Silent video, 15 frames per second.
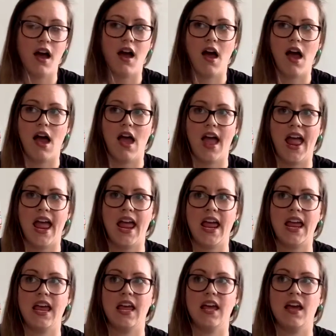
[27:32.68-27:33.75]

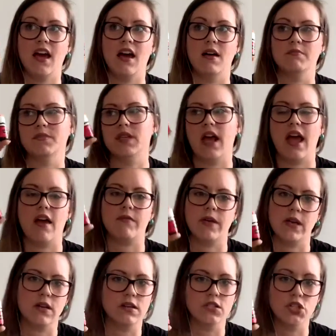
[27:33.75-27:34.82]
I have
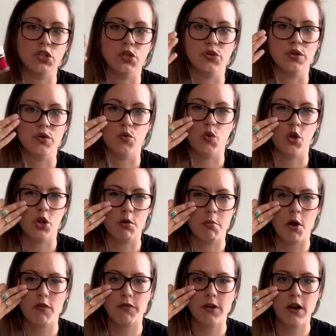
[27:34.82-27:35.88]
it in a diluted
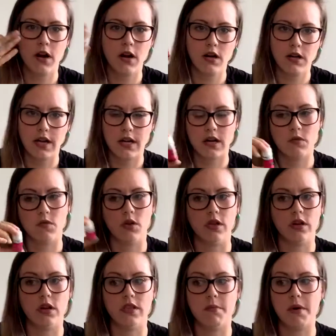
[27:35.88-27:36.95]
rollerball for her, and I roll
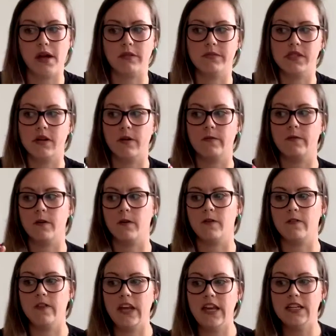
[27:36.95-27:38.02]
it on the bottoms of her
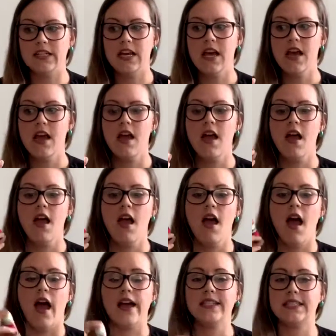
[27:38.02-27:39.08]
feet.
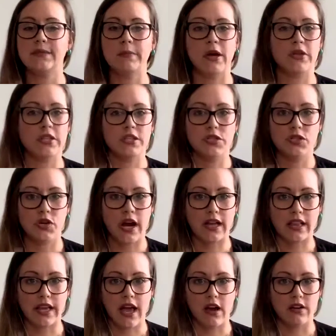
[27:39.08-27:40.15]
I smell this
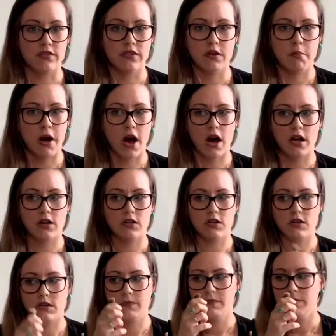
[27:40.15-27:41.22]
directly out of the
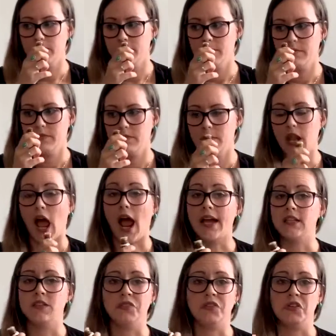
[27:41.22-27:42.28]
bottle. I
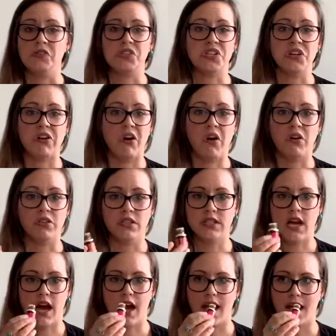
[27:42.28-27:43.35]
diffuse it all the
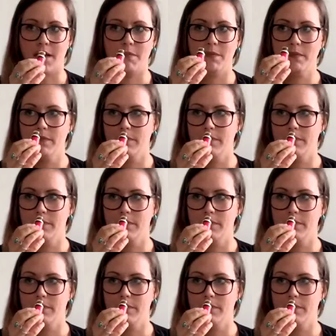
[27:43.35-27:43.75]
time.